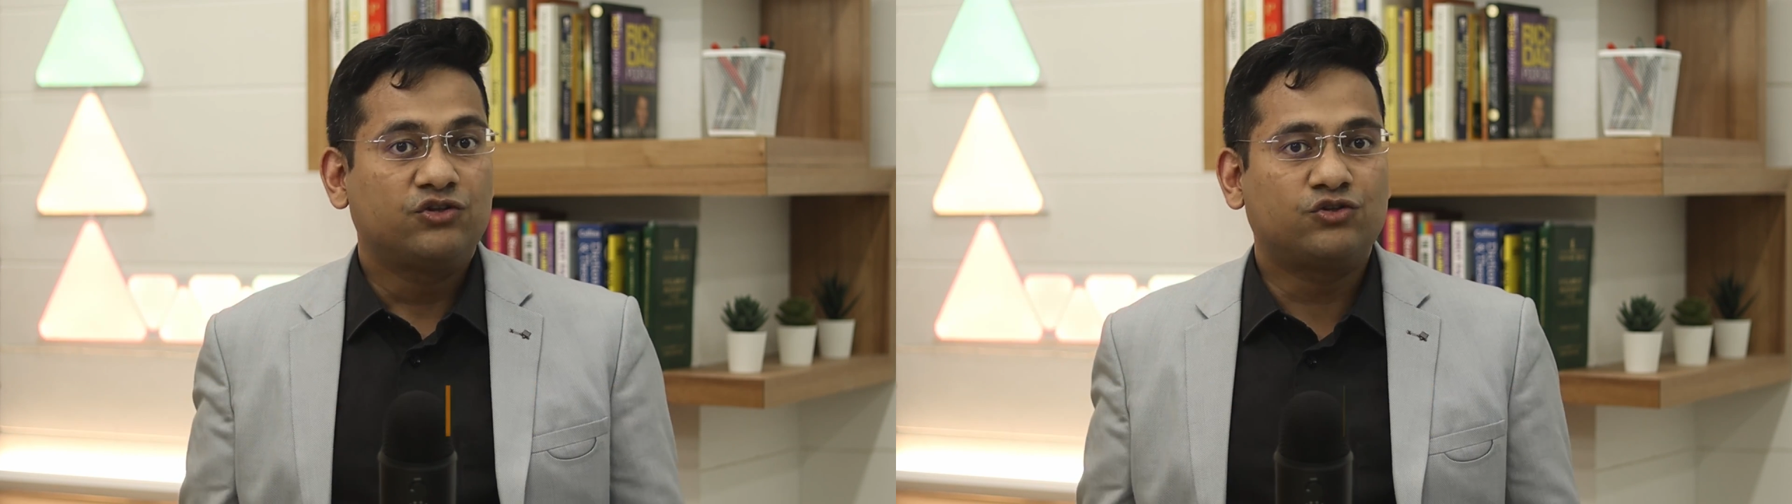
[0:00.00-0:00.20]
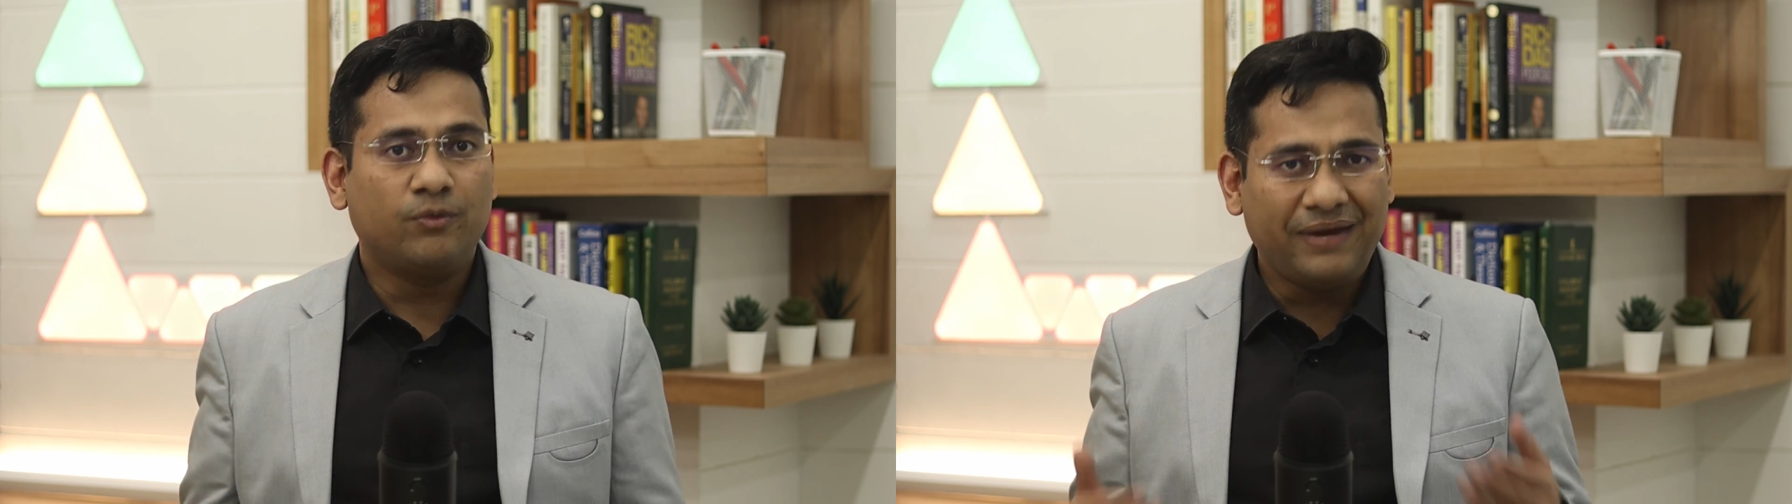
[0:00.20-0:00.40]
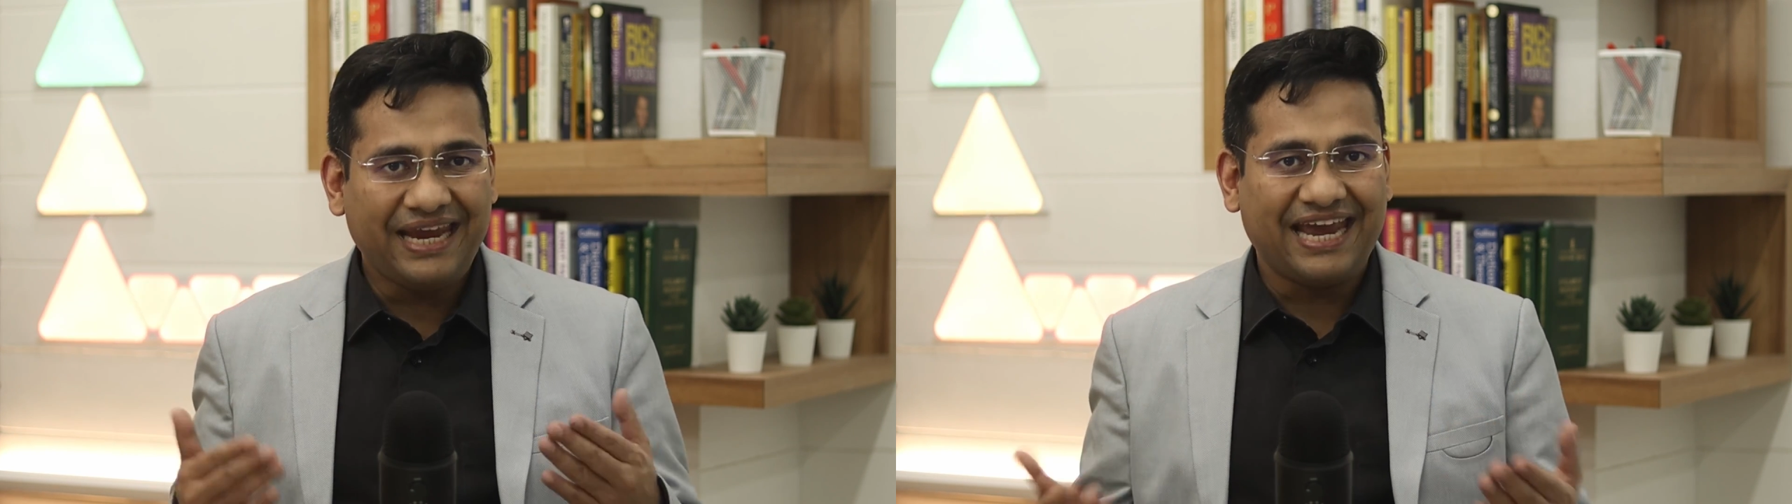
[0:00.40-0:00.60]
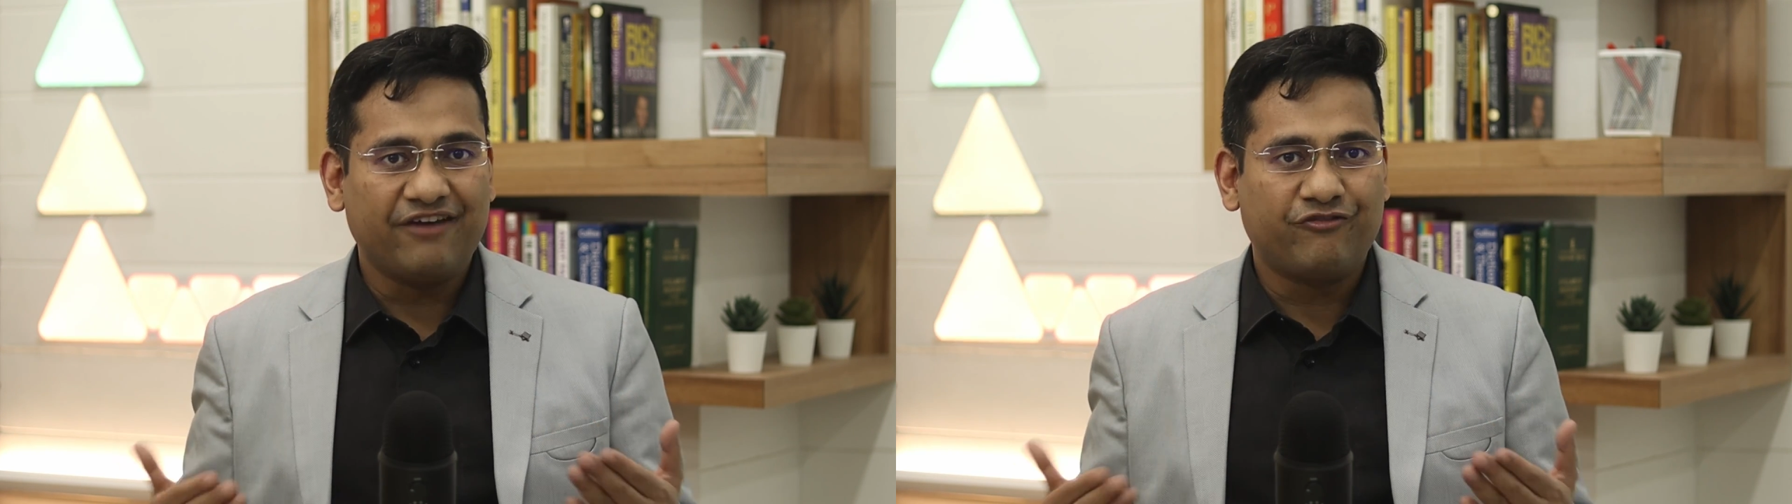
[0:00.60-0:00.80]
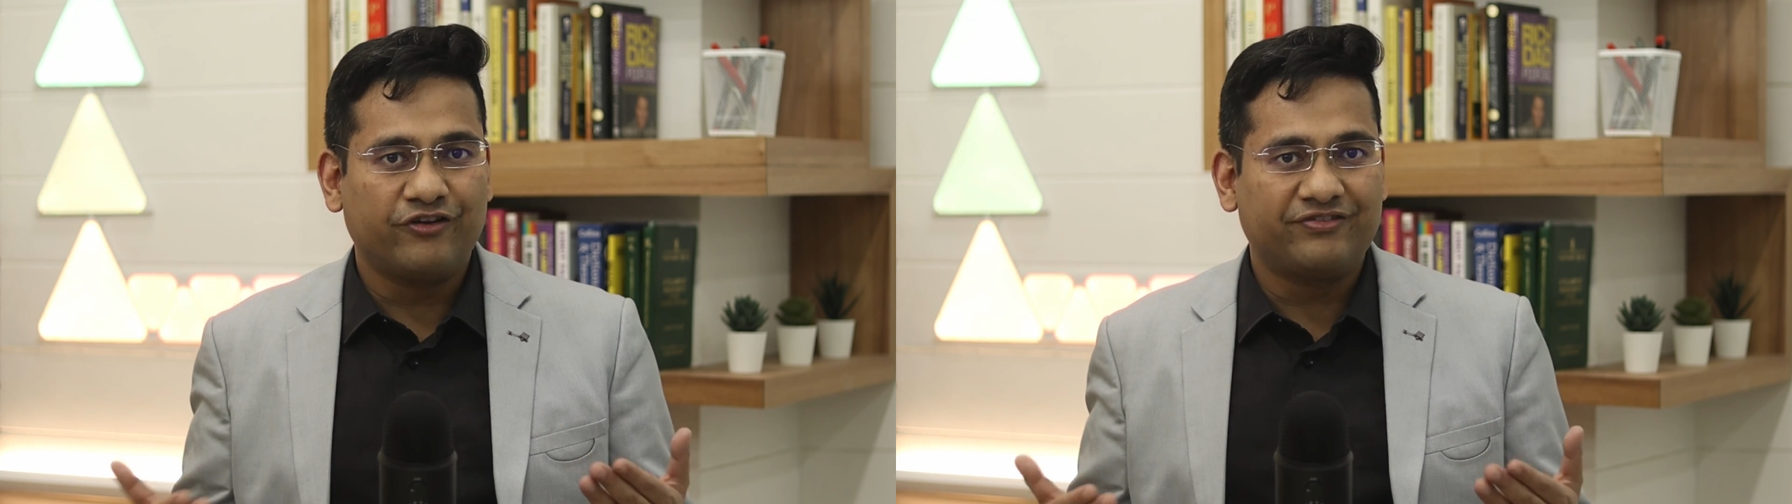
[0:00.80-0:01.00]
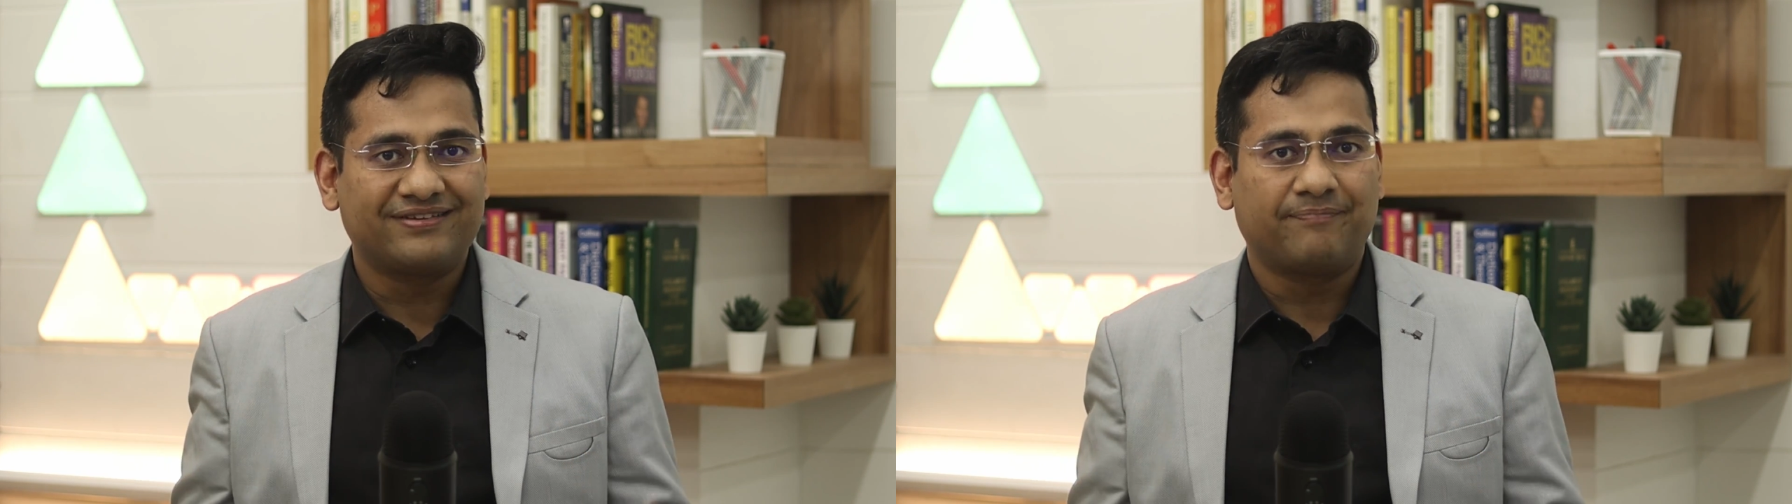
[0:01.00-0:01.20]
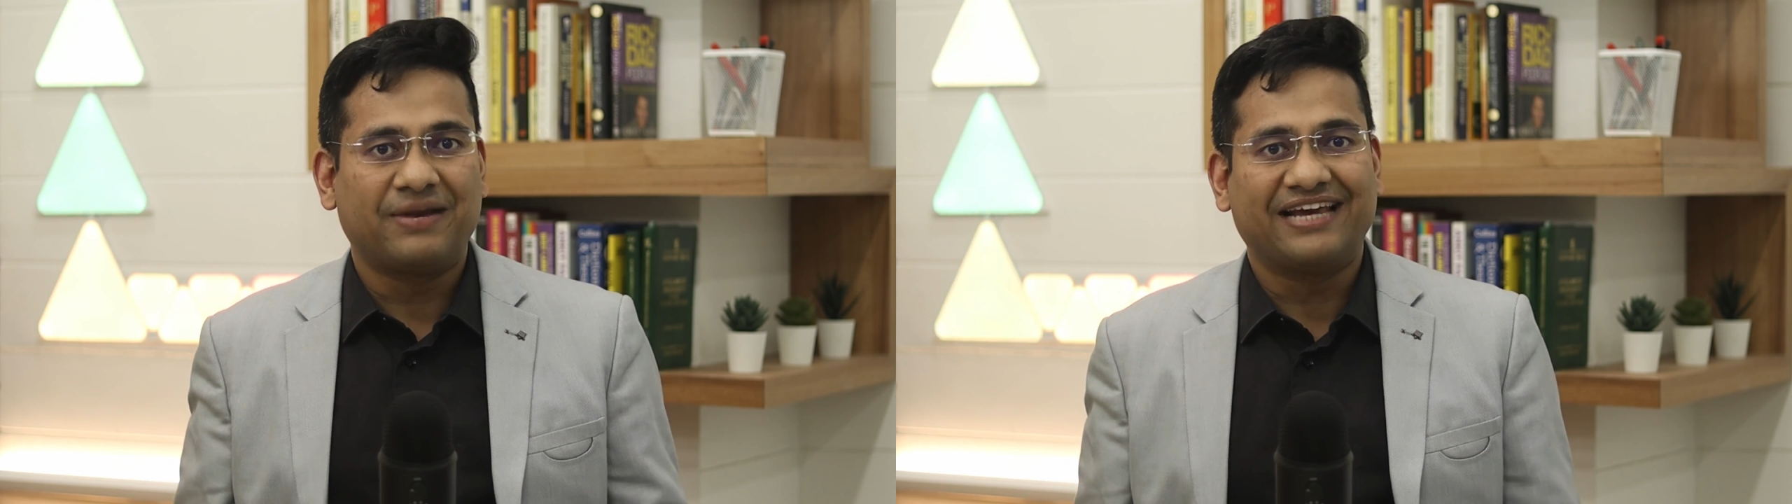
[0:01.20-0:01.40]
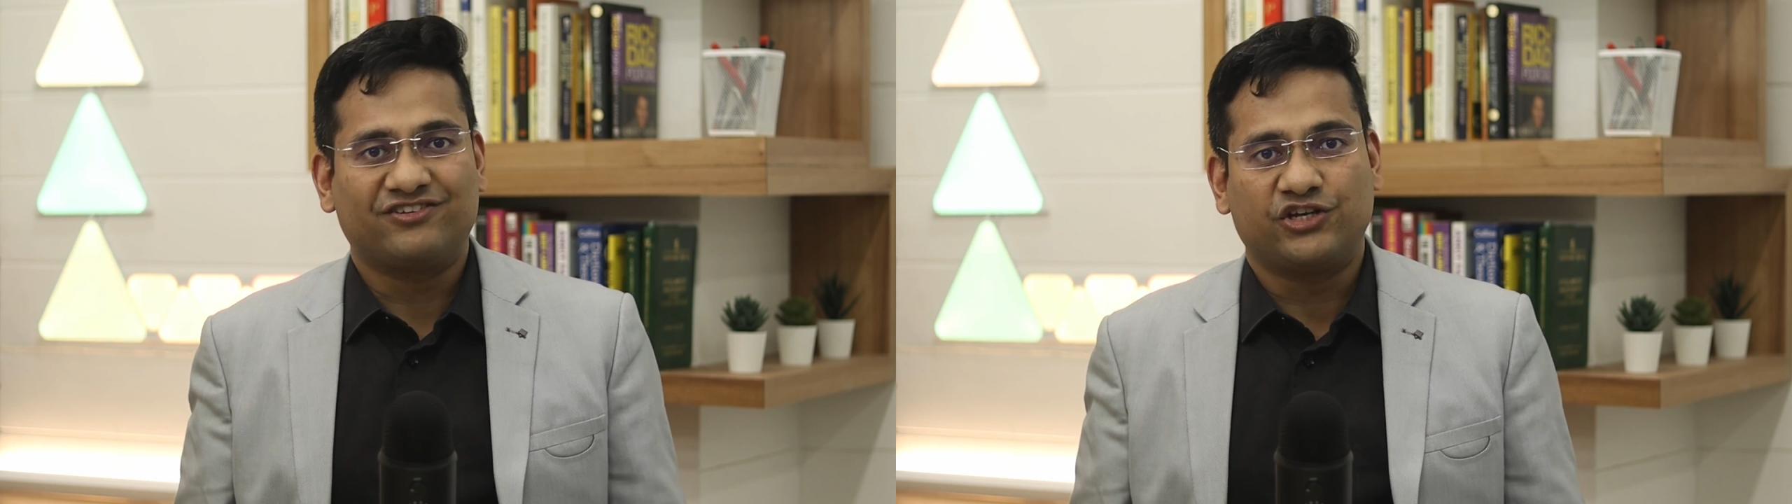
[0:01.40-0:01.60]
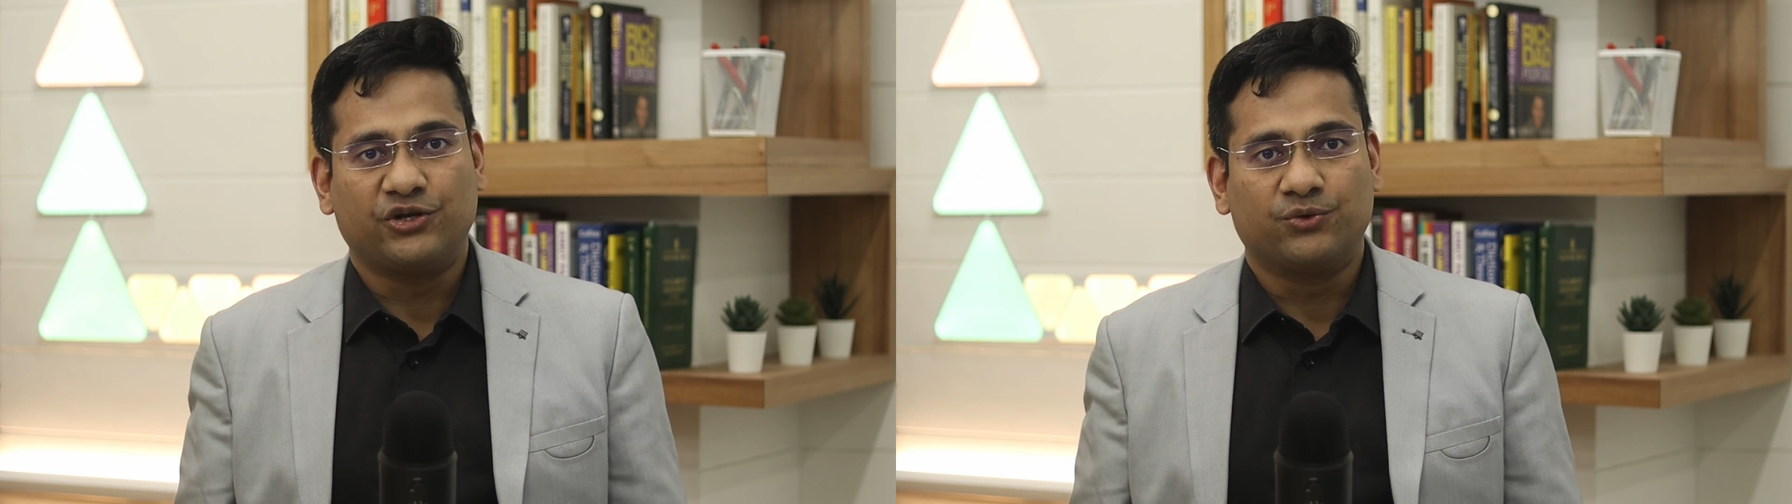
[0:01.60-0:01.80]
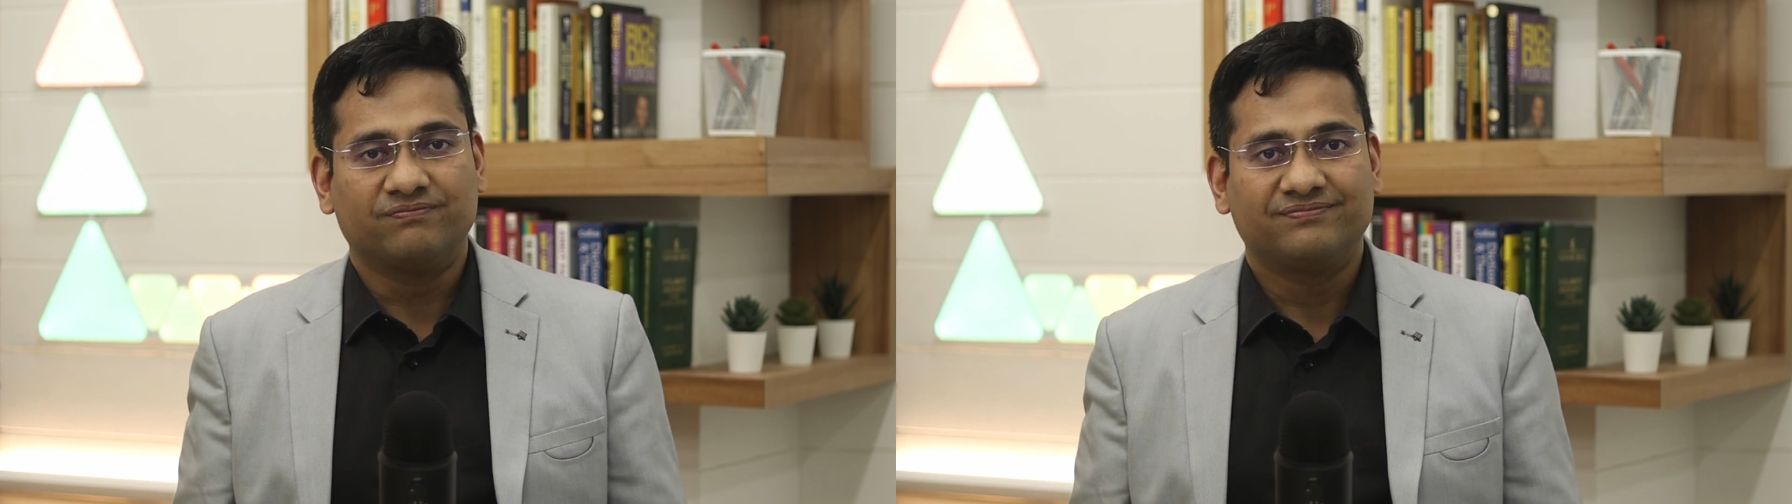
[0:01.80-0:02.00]
So be careful if this applies to
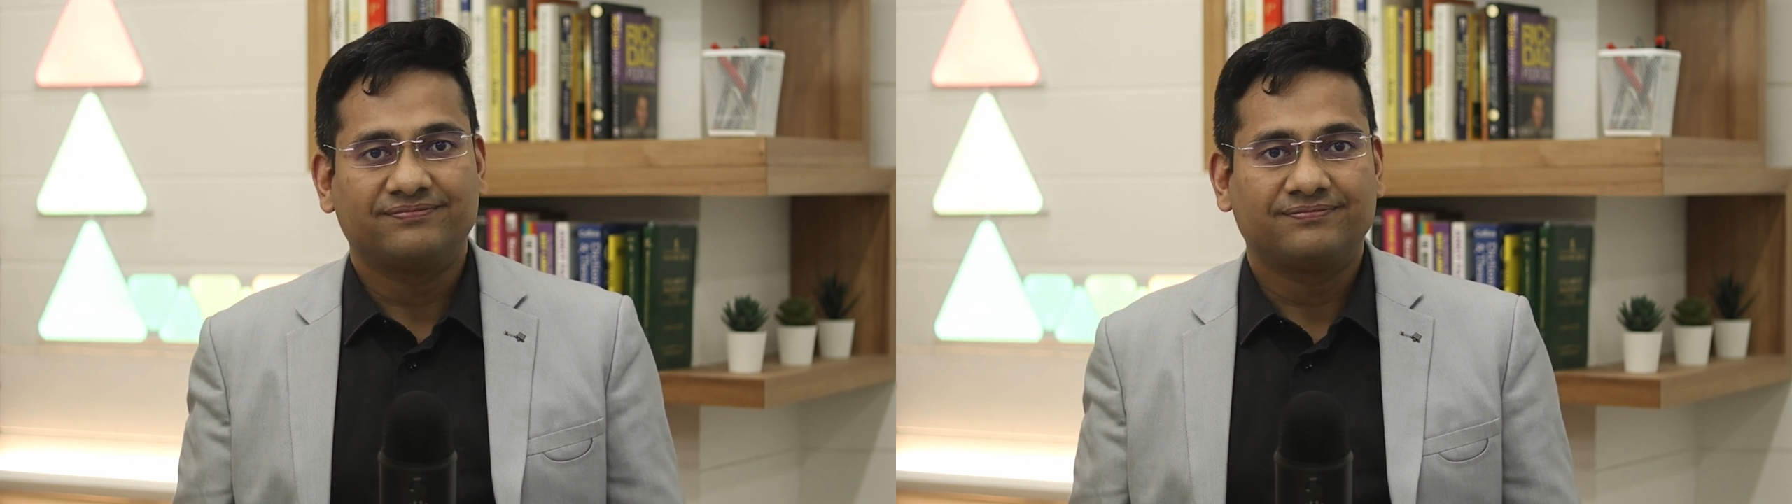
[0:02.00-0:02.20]
you.